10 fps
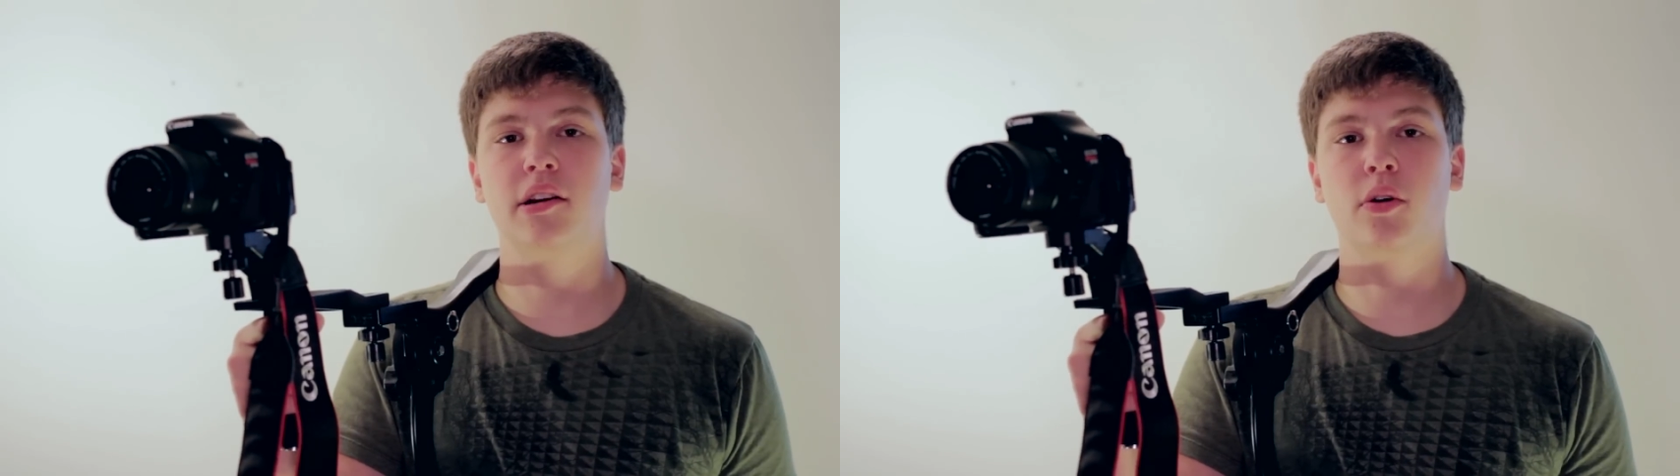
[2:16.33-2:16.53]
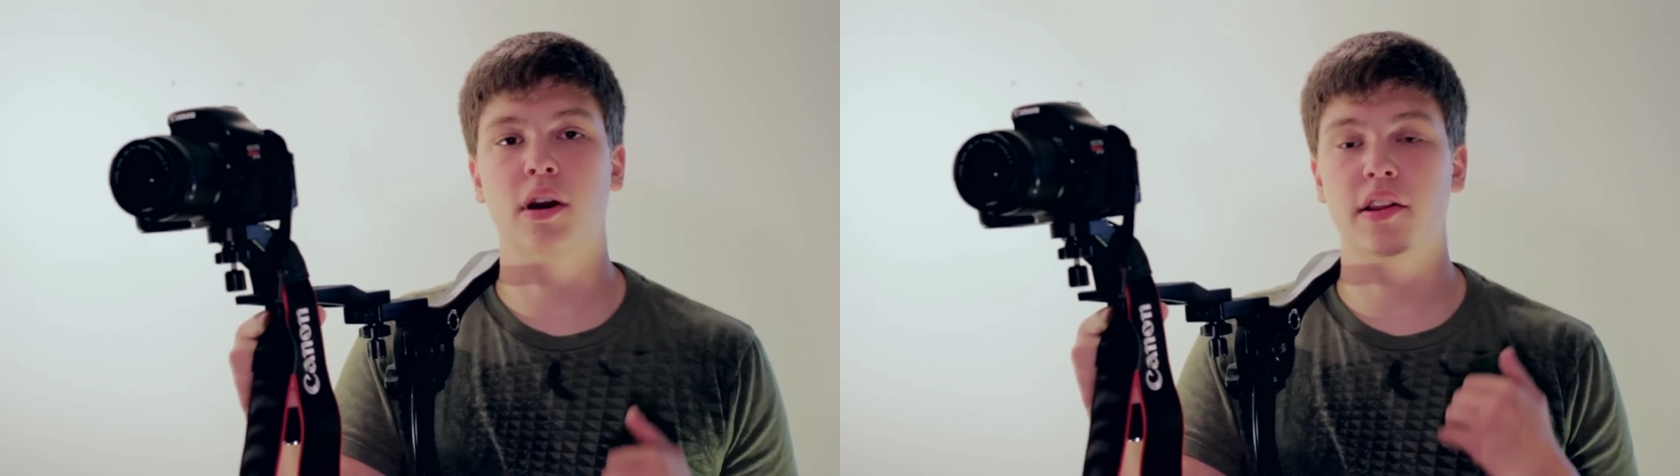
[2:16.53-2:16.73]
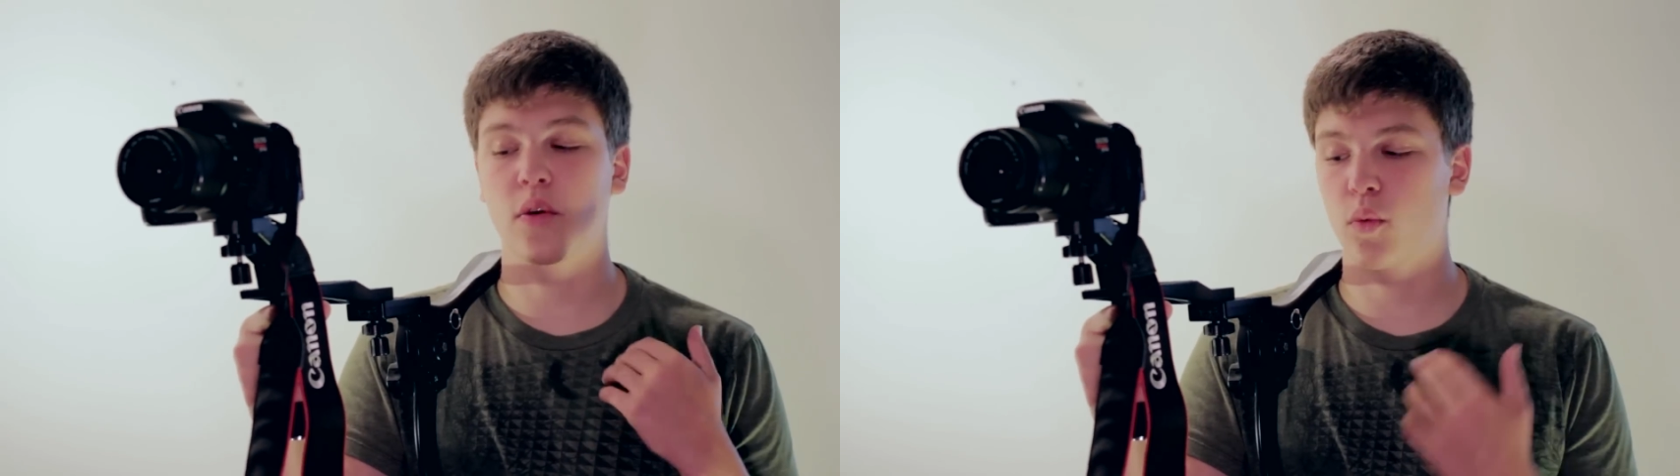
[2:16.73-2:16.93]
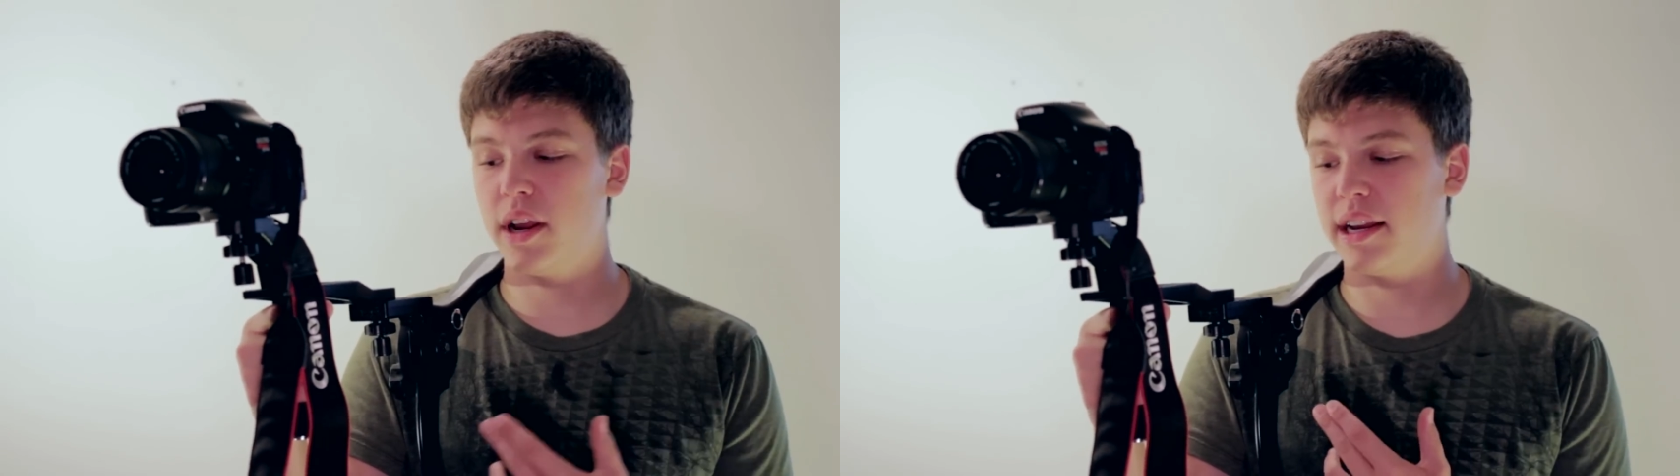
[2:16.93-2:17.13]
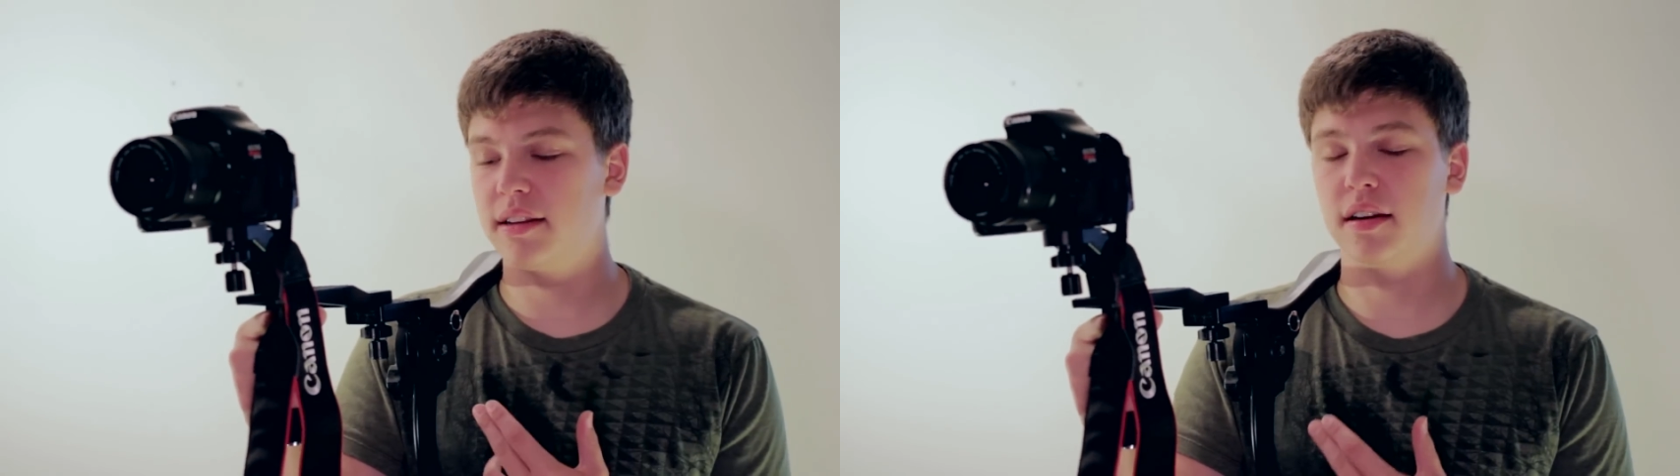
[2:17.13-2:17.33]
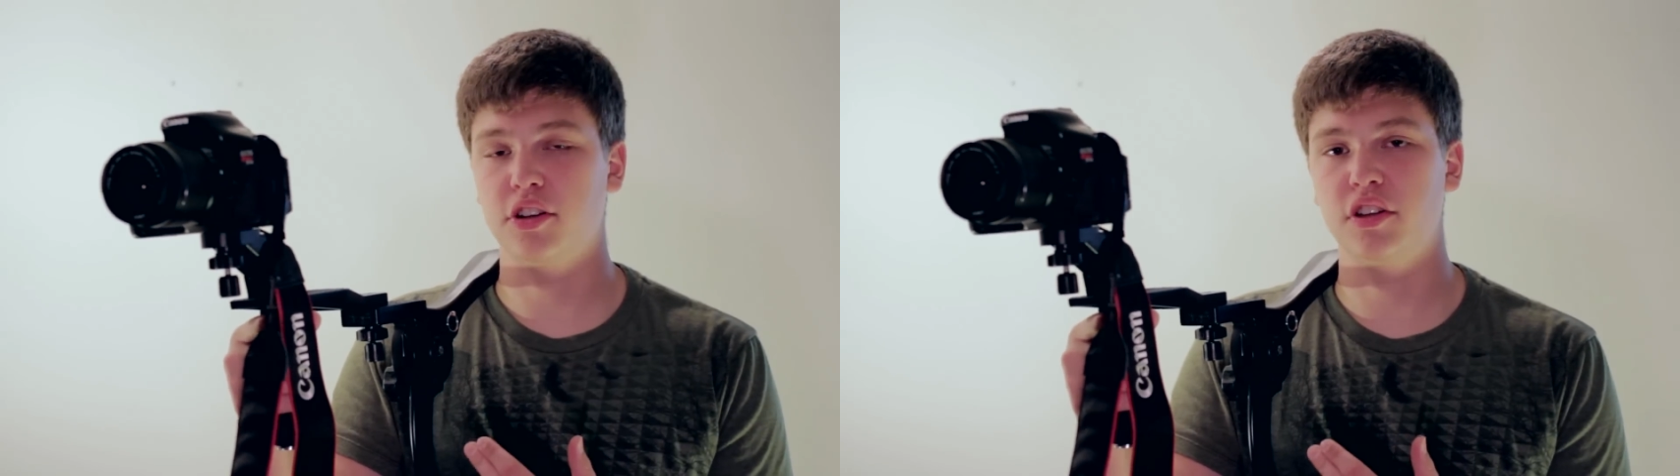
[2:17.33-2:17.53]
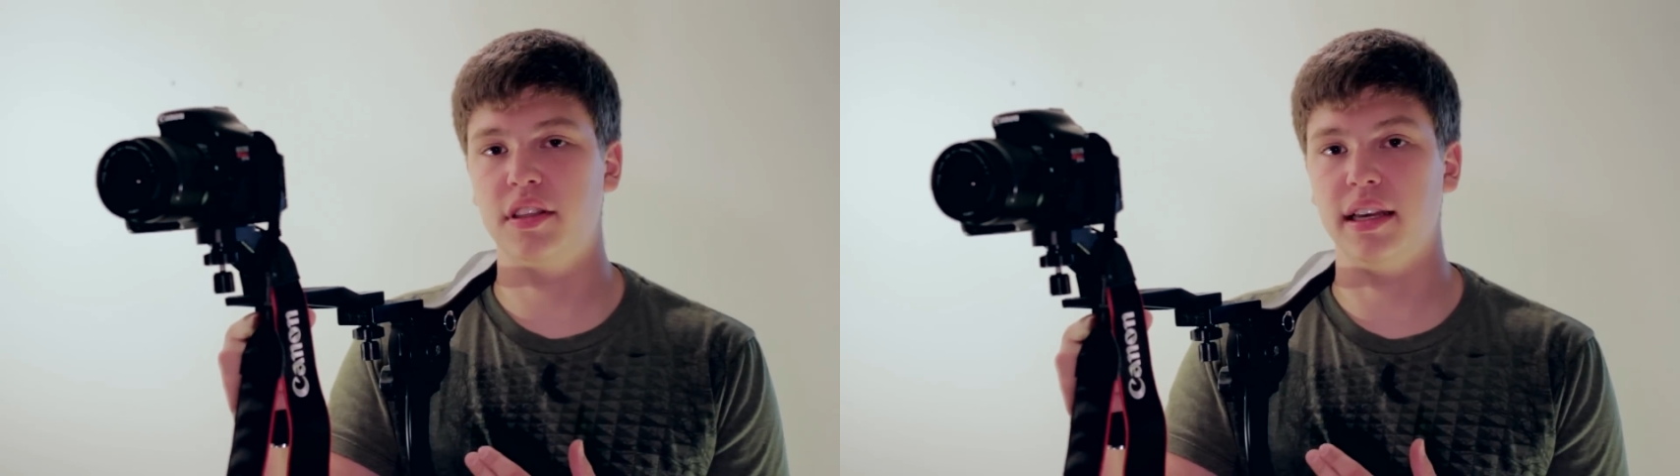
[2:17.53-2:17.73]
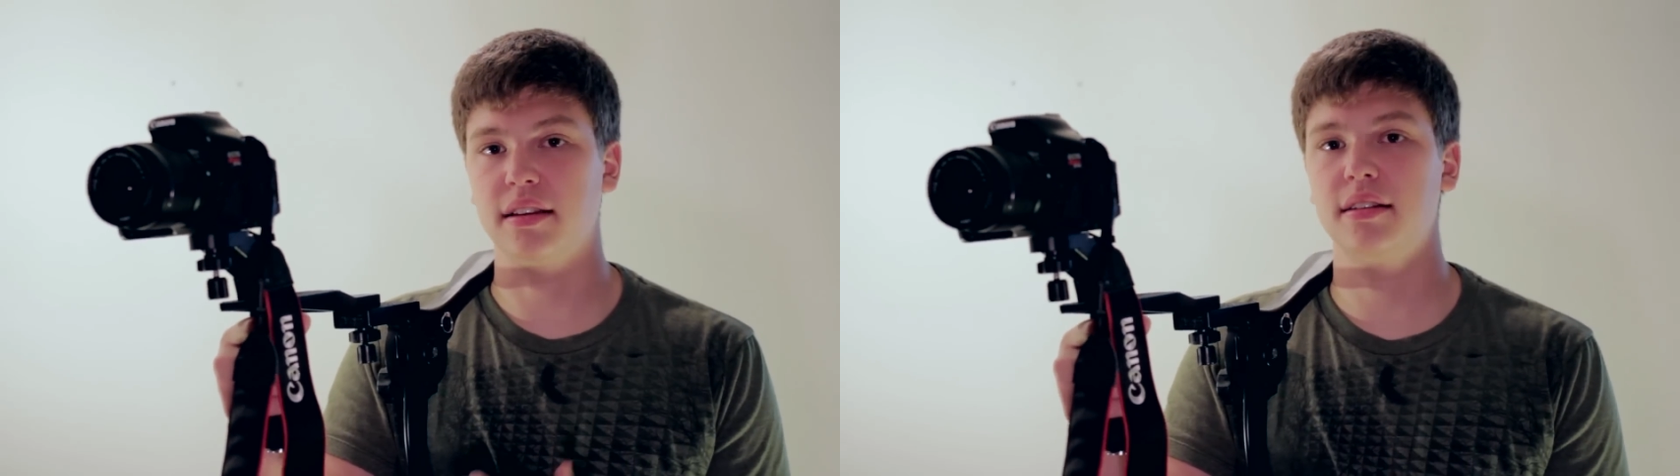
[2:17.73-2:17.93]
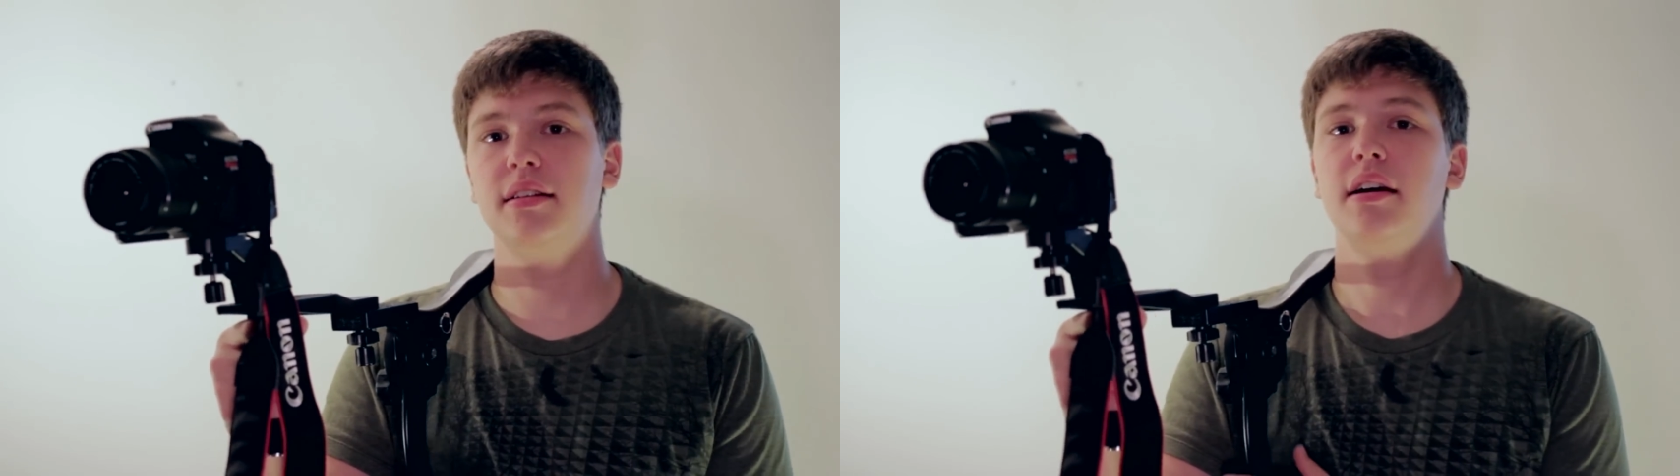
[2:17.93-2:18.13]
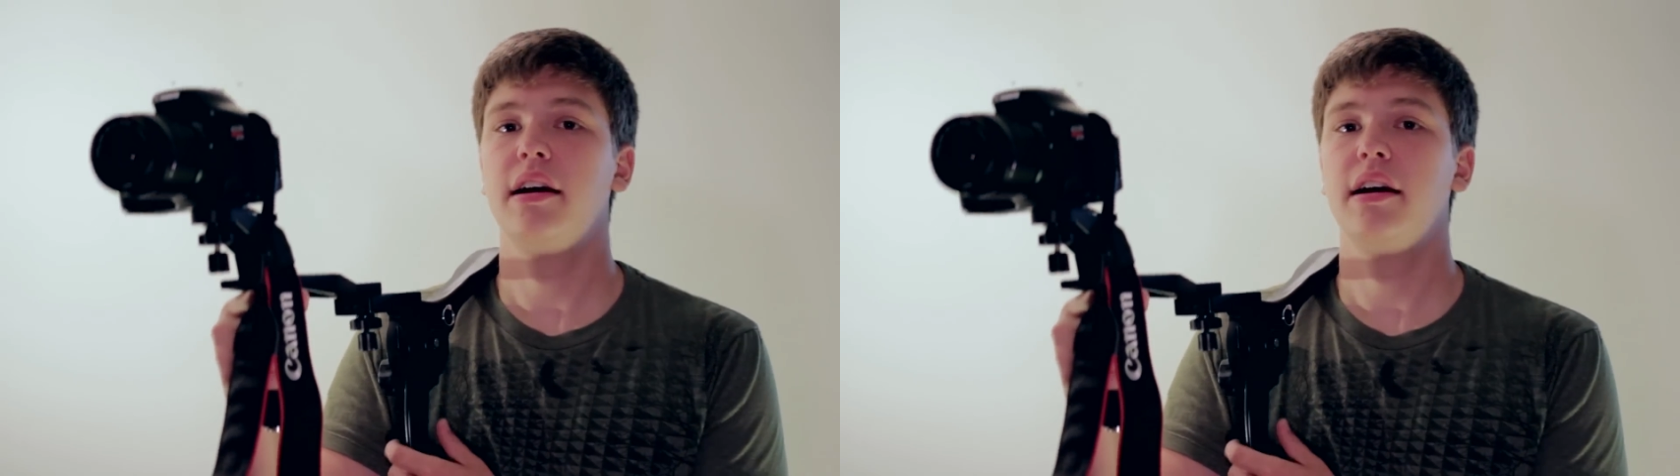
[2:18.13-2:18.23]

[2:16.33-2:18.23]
or on a rig such as this.